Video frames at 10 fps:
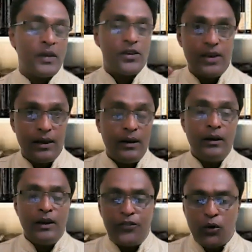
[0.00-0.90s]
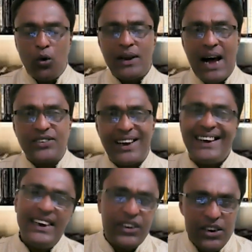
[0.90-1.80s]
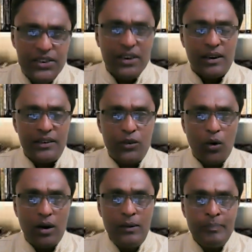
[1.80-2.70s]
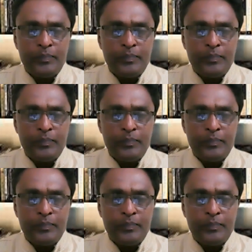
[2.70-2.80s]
See, if you go and ask any teacher in the world,